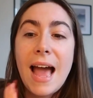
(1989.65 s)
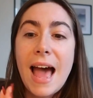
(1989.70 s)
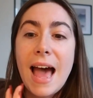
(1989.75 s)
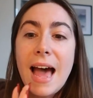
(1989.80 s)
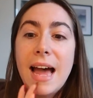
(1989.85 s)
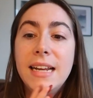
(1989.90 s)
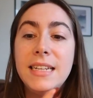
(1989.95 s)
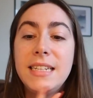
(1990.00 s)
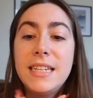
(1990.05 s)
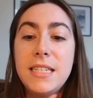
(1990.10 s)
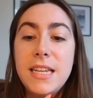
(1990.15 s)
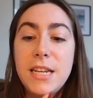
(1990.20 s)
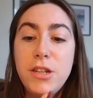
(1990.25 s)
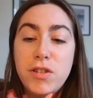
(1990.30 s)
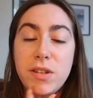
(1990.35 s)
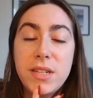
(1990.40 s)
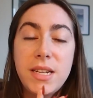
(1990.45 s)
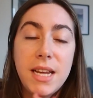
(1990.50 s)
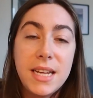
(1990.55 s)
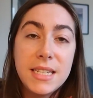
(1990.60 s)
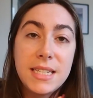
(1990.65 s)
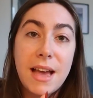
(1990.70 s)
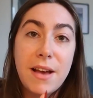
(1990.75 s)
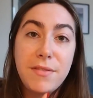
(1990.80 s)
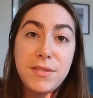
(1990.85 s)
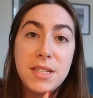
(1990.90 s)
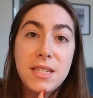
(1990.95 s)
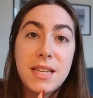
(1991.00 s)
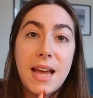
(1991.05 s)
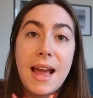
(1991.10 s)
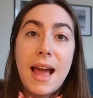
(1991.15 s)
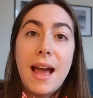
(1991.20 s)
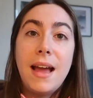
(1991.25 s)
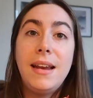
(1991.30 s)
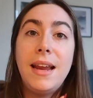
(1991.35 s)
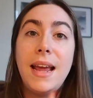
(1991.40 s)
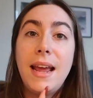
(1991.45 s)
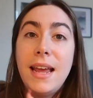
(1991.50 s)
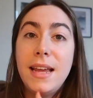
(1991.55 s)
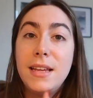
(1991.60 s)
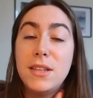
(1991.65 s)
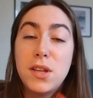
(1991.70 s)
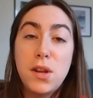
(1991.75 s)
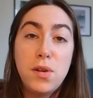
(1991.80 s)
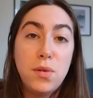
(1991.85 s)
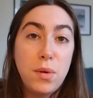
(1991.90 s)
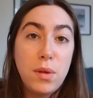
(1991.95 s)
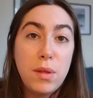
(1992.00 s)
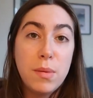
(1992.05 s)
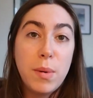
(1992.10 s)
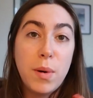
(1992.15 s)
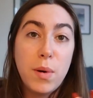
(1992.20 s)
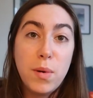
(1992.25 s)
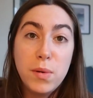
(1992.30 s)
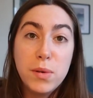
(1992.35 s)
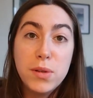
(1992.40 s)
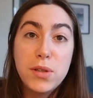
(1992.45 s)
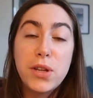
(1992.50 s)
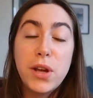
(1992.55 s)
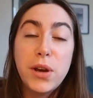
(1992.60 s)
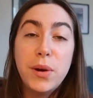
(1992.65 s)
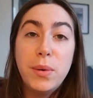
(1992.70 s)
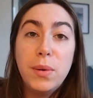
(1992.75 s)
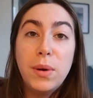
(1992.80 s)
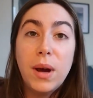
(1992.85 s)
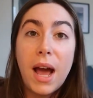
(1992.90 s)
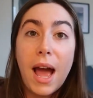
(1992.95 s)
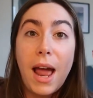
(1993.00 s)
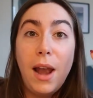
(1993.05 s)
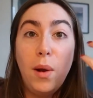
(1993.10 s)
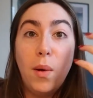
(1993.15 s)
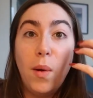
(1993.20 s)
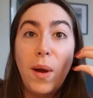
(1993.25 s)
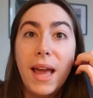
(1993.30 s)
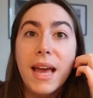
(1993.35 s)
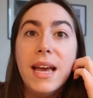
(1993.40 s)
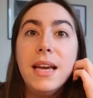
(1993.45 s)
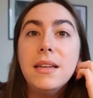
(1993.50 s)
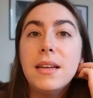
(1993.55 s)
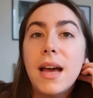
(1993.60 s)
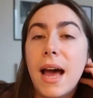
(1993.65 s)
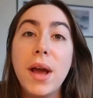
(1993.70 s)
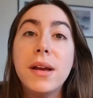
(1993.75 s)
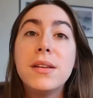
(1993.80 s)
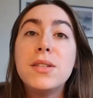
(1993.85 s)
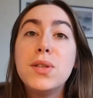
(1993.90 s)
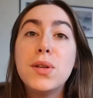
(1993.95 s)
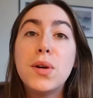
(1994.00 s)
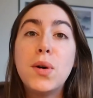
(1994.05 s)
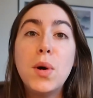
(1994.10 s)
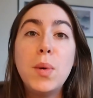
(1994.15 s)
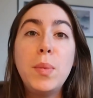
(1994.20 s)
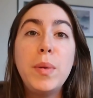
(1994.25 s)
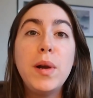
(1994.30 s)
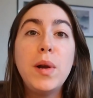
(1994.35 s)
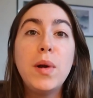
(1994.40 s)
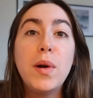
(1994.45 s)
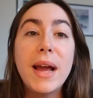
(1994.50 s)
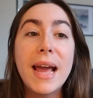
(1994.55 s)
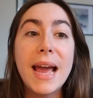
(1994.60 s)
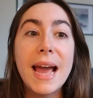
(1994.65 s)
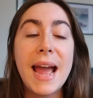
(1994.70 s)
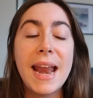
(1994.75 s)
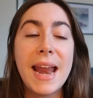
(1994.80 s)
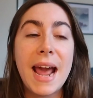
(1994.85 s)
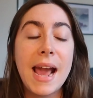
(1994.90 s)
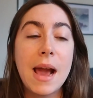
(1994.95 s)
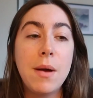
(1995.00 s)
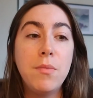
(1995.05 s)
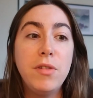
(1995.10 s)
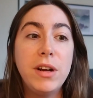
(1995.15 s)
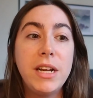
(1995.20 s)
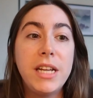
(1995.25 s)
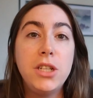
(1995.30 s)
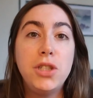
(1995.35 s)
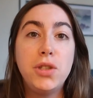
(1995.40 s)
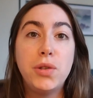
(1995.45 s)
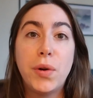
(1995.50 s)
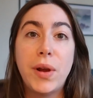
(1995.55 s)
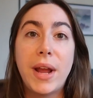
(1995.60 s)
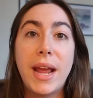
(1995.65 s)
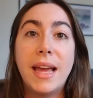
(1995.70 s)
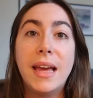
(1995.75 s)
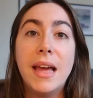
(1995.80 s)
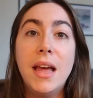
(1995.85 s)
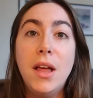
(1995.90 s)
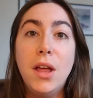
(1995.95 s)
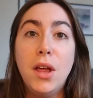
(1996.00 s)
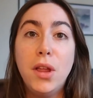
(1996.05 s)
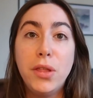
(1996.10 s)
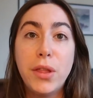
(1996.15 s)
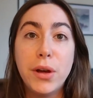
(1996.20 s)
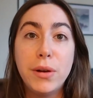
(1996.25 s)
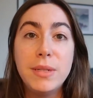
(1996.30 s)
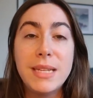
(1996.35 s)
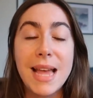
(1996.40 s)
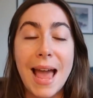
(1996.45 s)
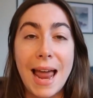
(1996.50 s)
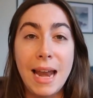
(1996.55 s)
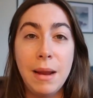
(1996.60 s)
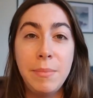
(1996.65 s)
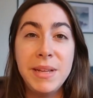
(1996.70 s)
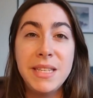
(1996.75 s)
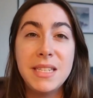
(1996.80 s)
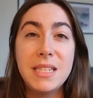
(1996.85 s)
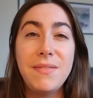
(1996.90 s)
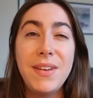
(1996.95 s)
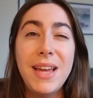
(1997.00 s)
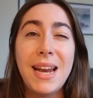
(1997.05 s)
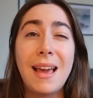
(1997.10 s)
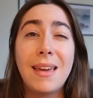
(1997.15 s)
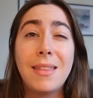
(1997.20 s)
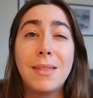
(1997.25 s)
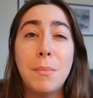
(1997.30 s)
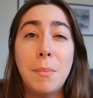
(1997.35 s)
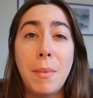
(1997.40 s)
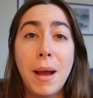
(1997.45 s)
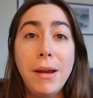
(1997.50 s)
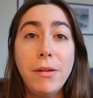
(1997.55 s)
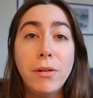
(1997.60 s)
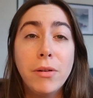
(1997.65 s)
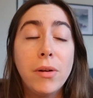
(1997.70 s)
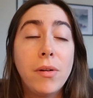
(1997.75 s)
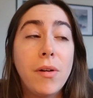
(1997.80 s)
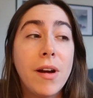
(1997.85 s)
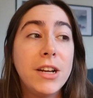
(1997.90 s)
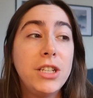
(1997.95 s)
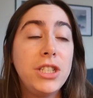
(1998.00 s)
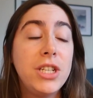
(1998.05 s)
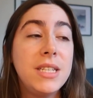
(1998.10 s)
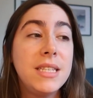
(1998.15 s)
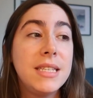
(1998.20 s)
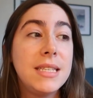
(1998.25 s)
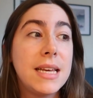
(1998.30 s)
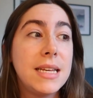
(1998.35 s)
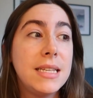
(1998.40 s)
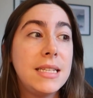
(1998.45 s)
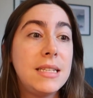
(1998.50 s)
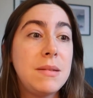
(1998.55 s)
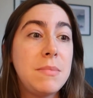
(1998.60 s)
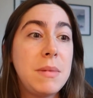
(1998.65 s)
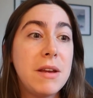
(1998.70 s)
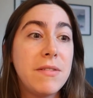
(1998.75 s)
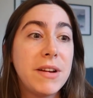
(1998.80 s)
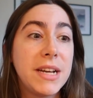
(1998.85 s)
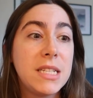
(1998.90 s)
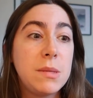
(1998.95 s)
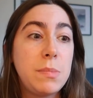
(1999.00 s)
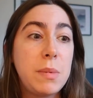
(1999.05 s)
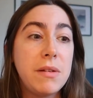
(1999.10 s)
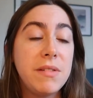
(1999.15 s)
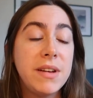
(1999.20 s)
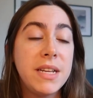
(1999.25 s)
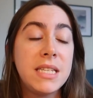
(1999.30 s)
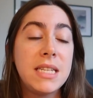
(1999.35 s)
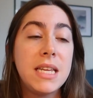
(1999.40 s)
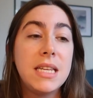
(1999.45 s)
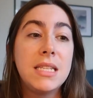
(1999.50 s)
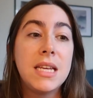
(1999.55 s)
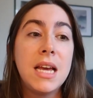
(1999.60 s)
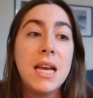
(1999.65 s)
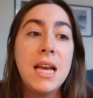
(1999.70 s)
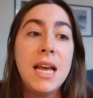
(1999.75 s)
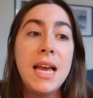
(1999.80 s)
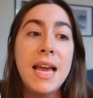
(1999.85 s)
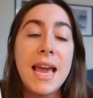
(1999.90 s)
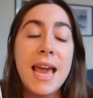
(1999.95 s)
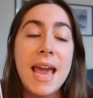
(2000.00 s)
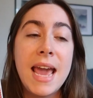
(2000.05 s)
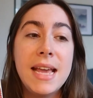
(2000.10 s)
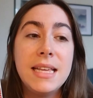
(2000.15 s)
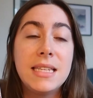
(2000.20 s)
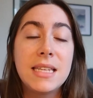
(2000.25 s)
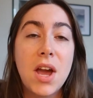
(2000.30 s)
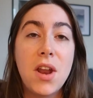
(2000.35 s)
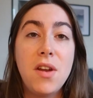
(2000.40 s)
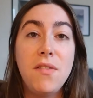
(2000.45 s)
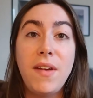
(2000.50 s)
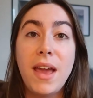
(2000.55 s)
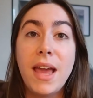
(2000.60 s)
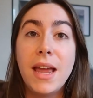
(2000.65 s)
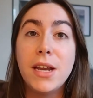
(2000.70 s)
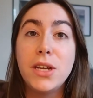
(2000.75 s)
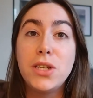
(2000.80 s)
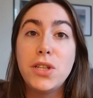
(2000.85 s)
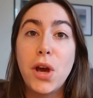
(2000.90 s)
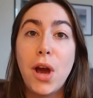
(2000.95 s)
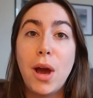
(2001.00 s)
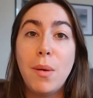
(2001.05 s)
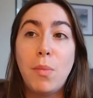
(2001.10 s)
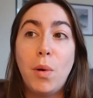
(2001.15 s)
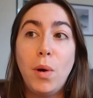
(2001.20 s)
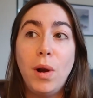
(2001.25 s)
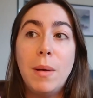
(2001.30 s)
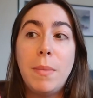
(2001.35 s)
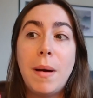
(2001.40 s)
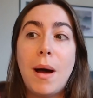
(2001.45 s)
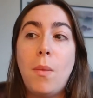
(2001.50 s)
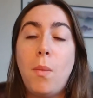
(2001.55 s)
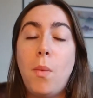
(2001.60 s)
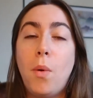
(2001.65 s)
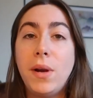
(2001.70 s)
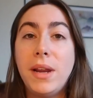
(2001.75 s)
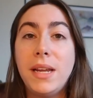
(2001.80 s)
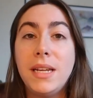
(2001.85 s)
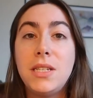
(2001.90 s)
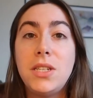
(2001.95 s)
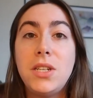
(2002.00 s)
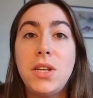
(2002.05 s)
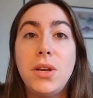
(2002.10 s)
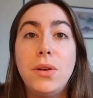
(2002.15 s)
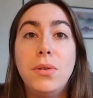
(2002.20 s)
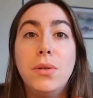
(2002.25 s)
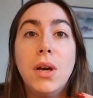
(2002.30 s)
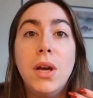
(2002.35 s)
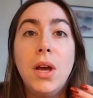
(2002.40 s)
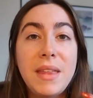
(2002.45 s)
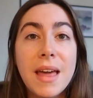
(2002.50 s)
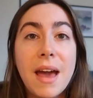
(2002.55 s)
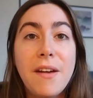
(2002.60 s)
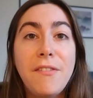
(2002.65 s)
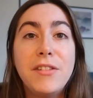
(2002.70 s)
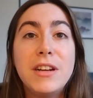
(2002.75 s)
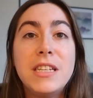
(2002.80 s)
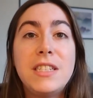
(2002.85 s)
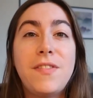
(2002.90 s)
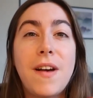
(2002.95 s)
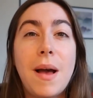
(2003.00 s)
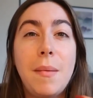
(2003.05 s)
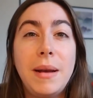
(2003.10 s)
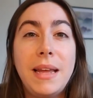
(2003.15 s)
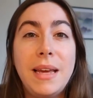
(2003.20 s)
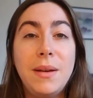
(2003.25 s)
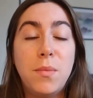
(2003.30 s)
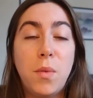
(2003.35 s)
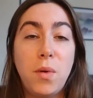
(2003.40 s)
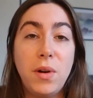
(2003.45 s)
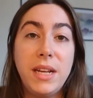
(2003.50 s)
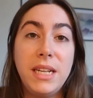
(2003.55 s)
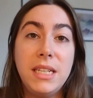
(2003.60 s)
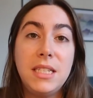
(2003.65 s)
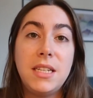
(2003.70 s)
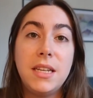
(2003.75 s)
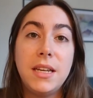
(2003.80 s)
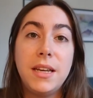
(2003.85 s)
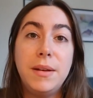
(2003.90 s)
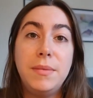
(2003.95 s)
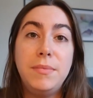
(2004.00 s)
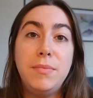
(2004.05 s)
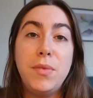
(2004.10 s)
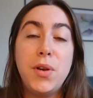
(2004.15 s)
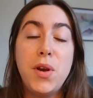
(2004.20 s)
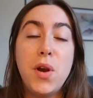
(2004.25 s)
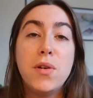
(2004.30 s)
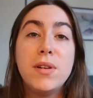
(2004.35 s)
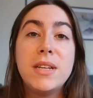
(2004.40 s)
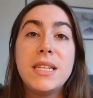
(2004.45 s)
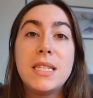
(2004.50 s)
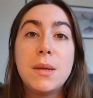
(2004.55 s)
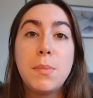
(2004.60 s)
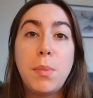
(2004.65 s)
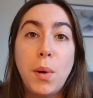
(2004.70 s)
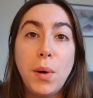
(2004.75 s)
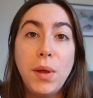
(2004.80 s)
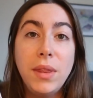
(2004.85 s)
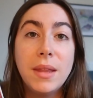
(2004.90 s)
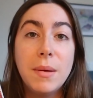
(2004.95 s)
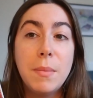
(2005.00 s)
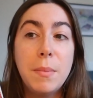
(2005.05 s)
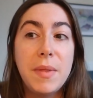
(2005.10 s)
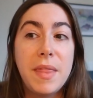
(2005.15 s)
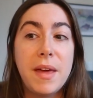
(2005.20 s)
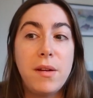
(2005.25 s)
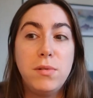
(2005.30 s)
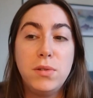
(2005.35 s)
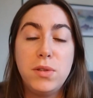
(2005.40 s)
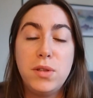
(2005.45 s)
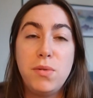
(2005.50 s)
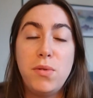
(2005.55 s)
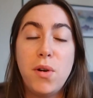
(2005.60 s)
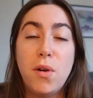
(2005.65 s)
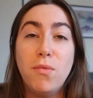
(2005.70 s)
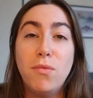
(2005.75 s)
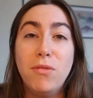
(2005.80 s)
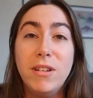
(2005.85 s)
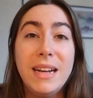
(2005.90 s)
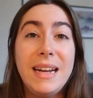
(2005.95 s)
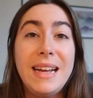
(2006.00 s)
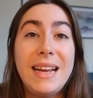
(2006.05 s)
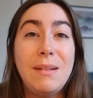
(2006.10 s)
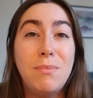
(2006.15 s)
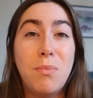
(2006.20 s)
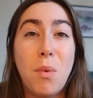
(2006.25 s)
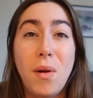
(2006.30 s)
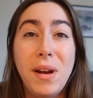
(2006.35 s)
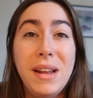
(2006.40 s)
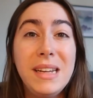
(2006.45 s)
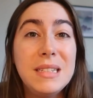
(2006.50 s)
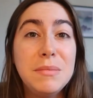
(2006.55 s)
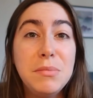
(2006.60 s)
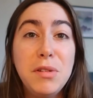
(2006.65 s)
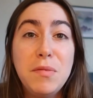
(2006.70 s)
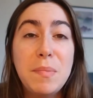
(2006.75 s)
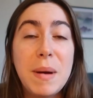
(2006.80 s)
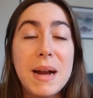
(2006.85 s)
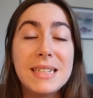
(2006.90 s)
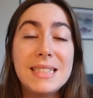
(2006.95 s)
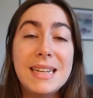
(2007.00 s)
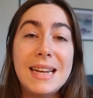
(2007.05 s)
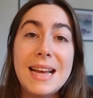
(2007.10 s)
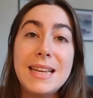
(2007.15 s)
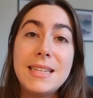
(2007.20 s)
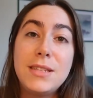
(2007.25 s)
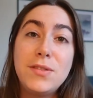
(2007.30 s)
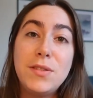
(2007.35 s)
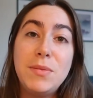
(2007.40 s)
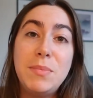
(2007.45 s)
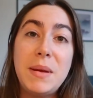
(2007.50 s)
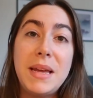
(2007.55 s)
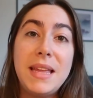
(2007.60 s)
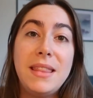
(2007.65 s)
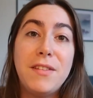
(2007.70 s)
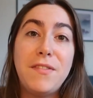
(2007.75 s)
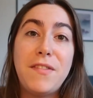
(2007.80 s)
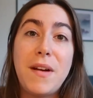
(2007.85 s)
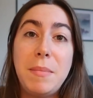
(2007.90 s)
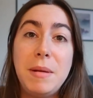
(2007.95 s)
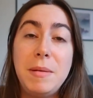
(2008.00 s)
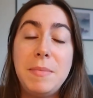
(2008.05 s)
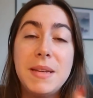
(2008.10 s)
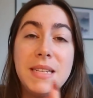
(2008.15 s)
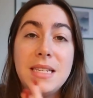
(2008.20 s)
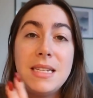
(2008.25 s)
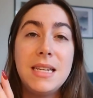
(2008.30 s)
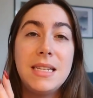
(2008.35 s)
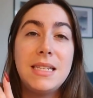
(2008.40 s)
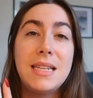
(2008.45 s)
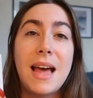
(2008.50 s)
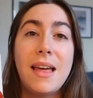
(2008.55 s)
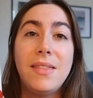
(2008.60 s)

And it's interesting because Hafsa Zayyan is an author but also a lawyer, works as a corporate lawyer, and I am really enjoying those elements of it, like the microaggressions that Samir experiences, his kind of inner turmoil about wanting to be there for his family and wanting to not disappoint them, but then also not really wanting to move back to Leicester and be in the family business.